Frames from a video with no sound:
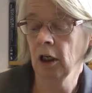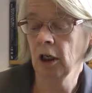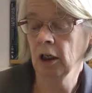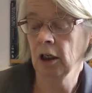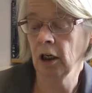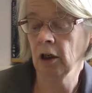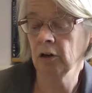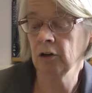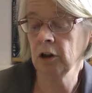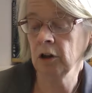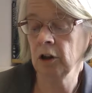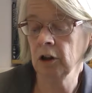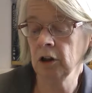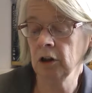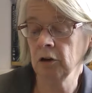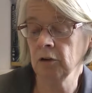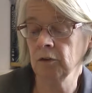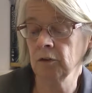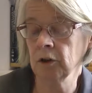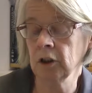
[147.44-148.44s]
Now turning
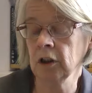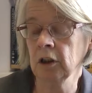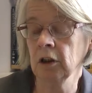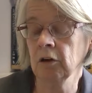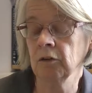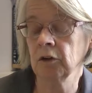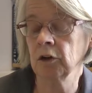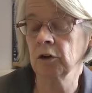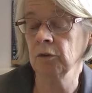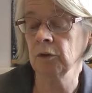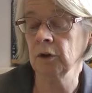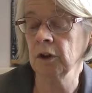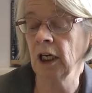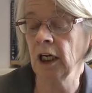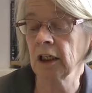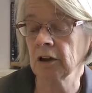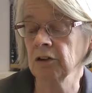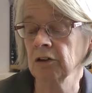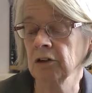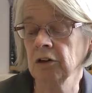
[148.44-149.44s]
to the
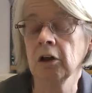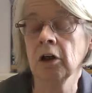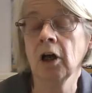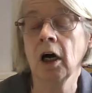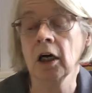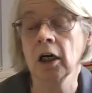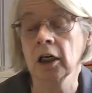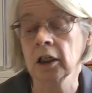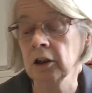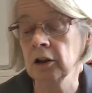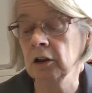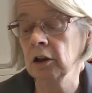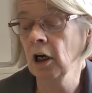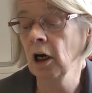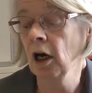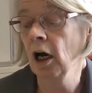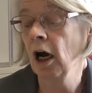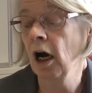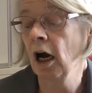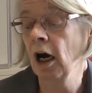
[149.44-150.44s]
next slide,
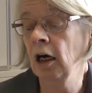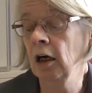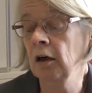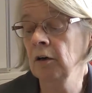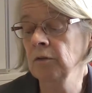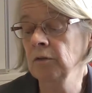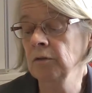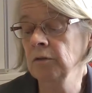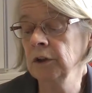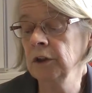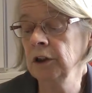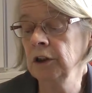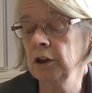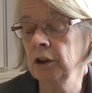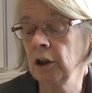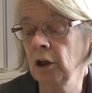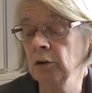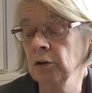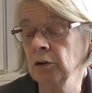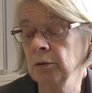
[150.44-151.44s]
this
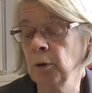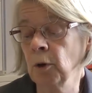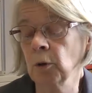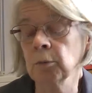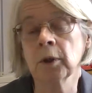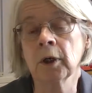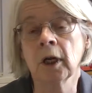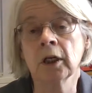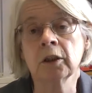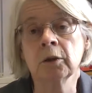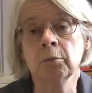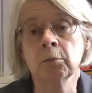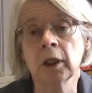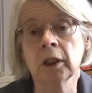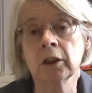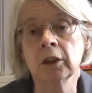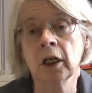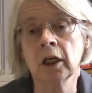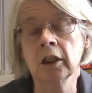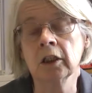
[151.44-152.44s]
shows population by
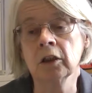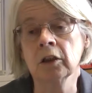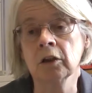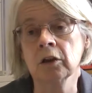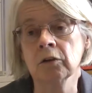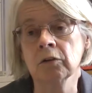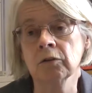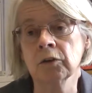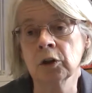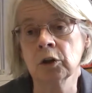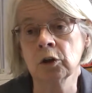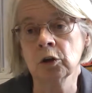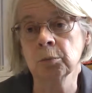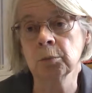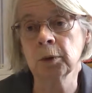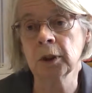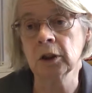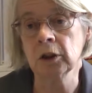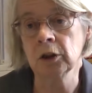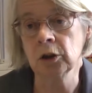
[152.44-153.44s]
tenure of the
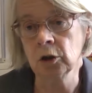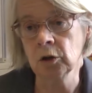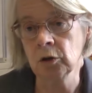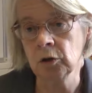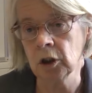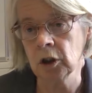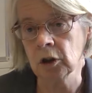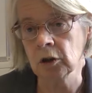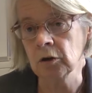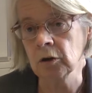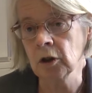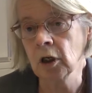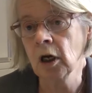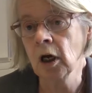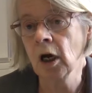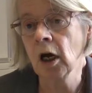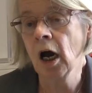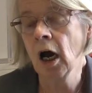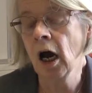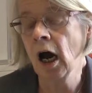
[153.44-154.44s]
European Union,
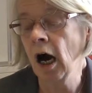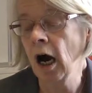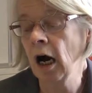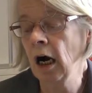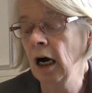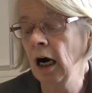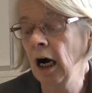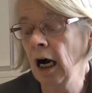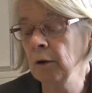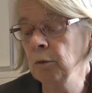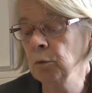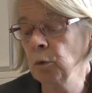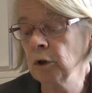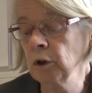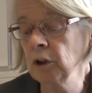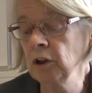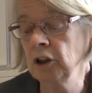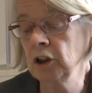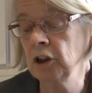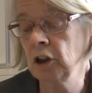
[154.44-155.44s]
and what
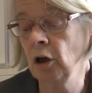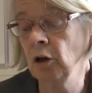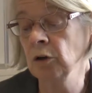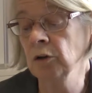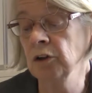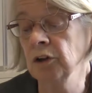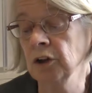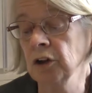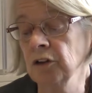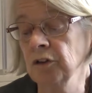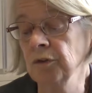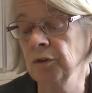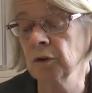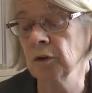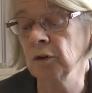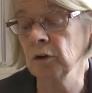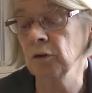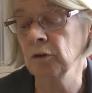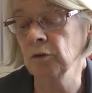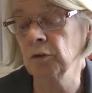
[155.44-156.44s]
it shows is
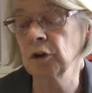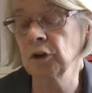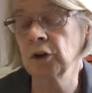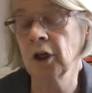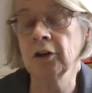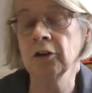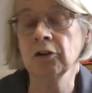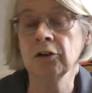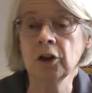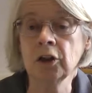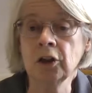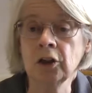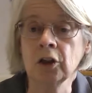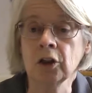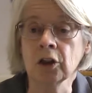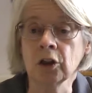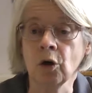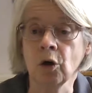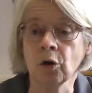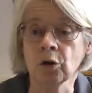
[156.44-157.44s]
that the transition
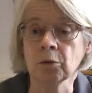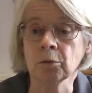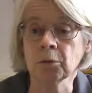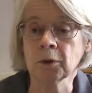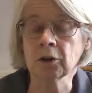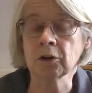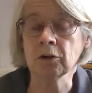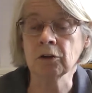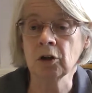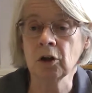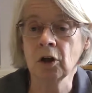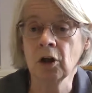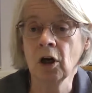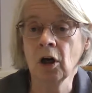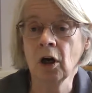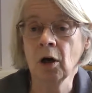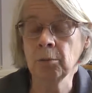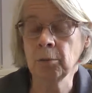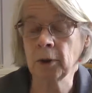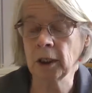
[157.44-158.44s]
economies
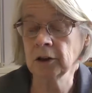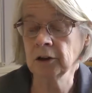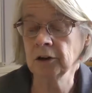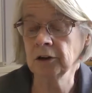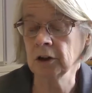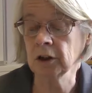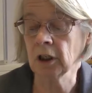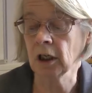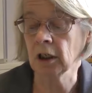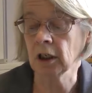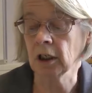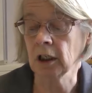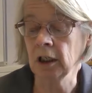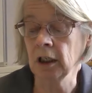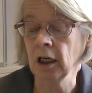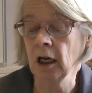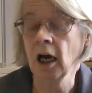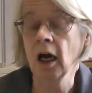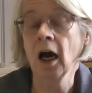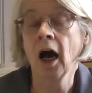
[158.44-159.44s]
basically
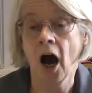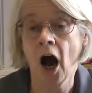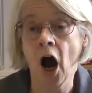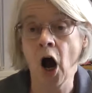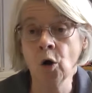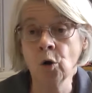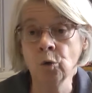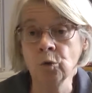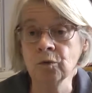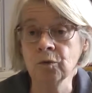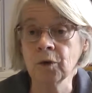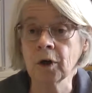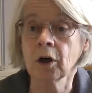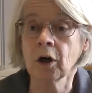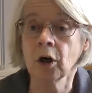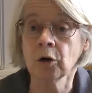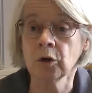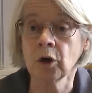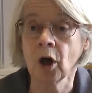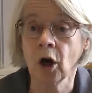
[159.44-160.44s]
own their
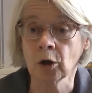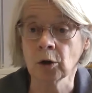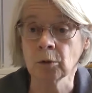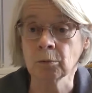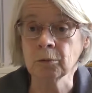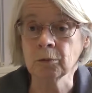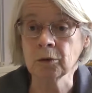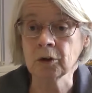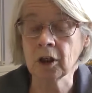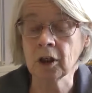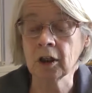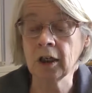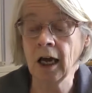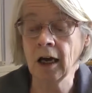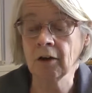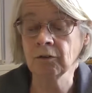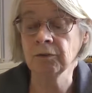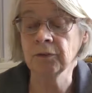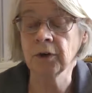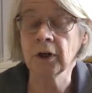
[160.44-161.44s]
own homes and
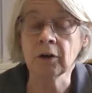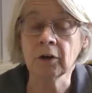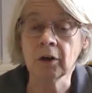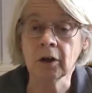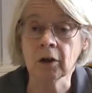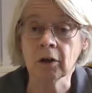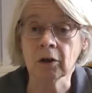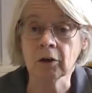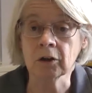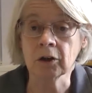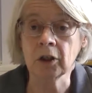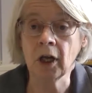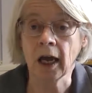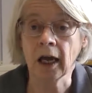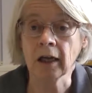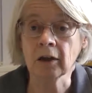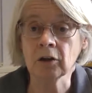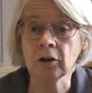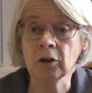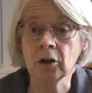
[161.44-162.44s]
have very little
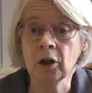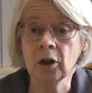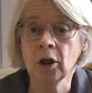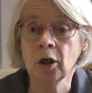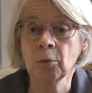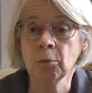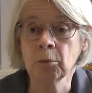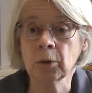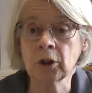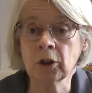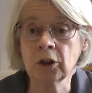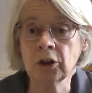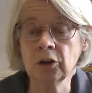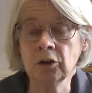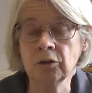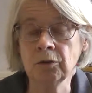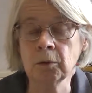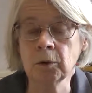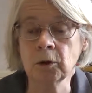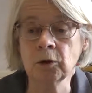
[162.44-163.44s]
debt. But as
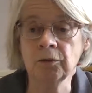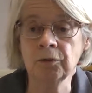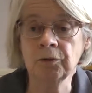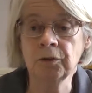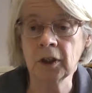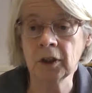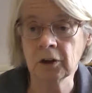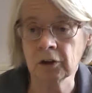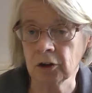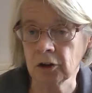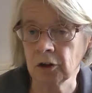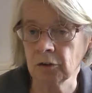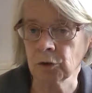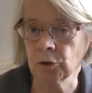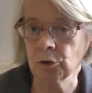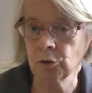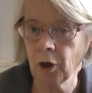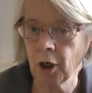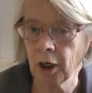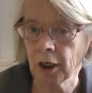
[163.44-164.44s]
you move further to the
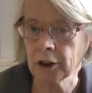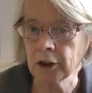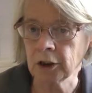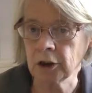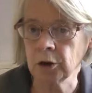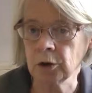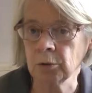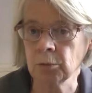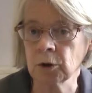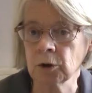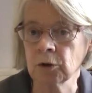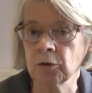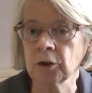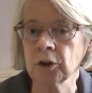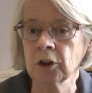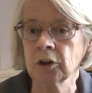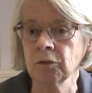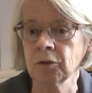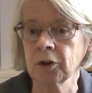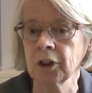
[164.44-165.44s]
right, you move
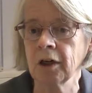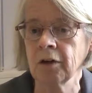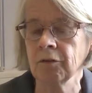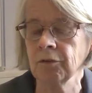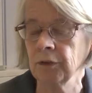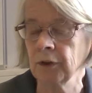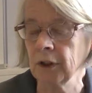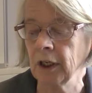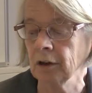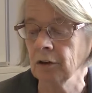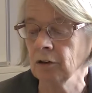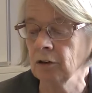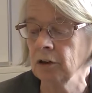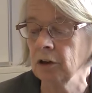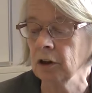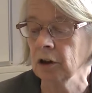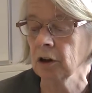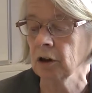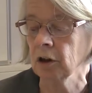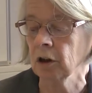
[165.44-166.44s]
into the debt
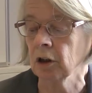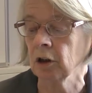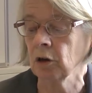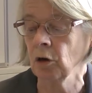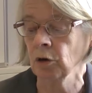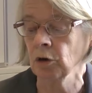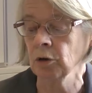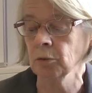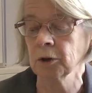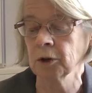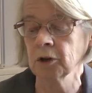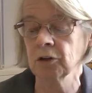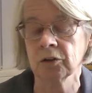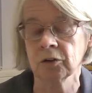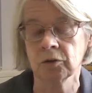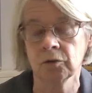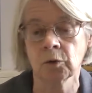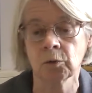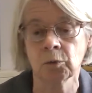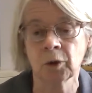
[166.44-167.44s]
financing
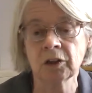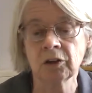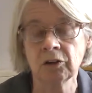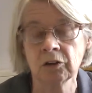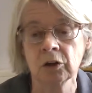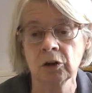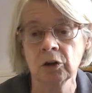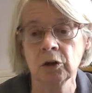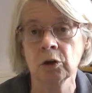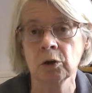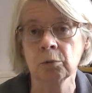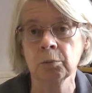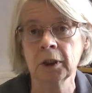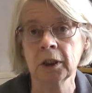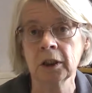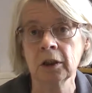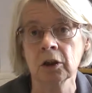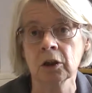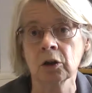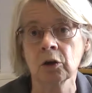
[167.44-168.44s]
economies, the Western
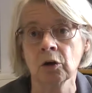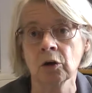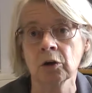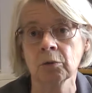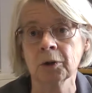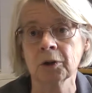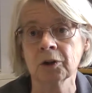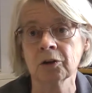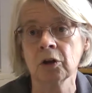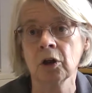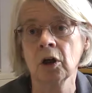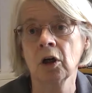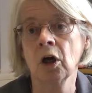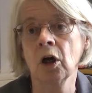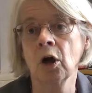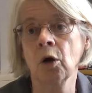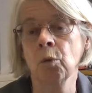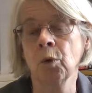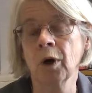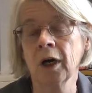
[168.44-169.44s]
European economies,
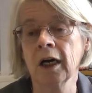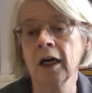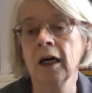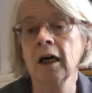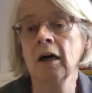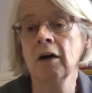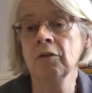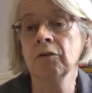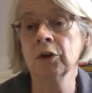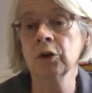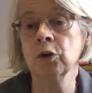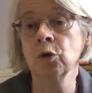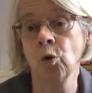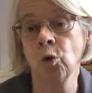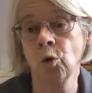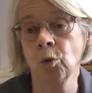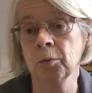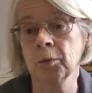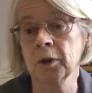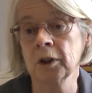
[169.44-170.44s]
where the
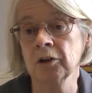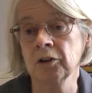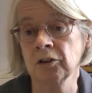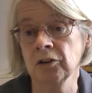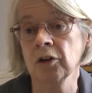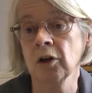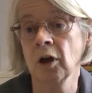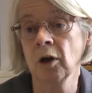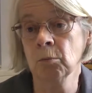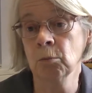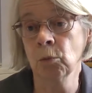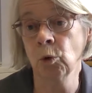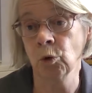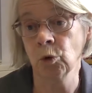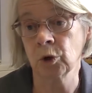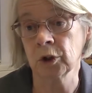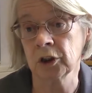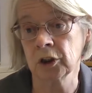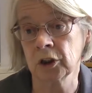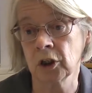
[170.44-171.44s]
norm is
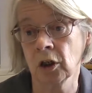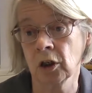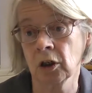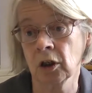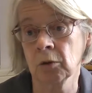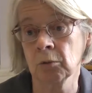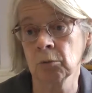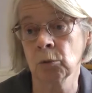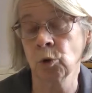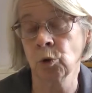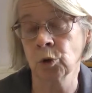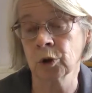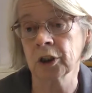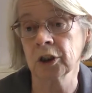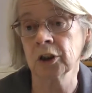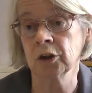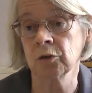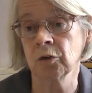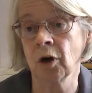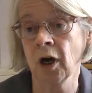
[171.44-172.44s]

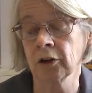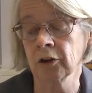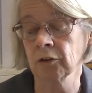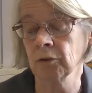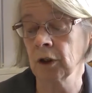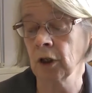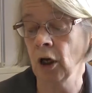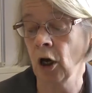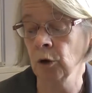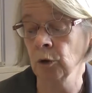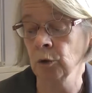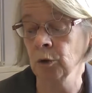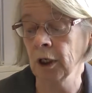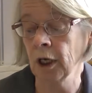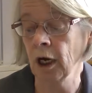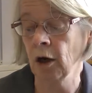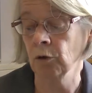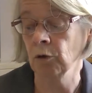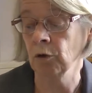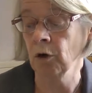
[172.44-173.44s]
mortgage rather than owned
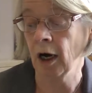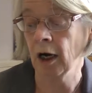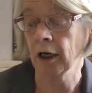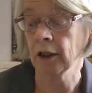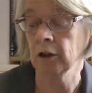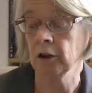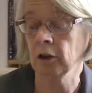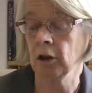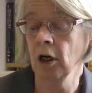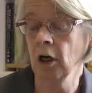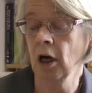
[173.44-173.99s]
outright.